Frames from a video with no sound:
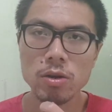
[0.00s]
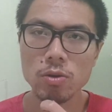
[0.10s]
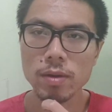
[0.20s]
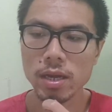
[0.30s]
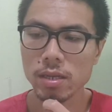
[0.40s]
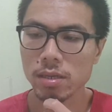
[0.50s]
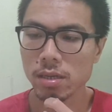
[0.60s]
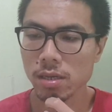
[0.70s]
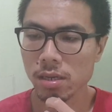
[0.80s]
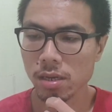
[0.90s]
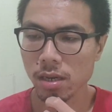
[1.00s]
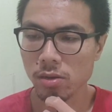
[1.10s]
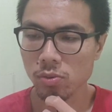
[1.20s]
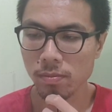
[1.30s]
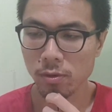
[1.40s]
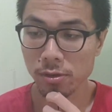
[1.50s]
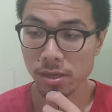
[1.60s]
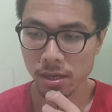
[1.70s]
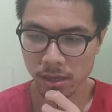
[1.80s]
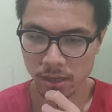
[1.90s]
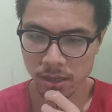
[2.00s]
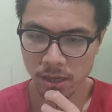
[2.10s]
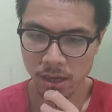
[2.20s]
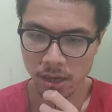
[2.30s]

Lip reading: to be inserted into a mosaic,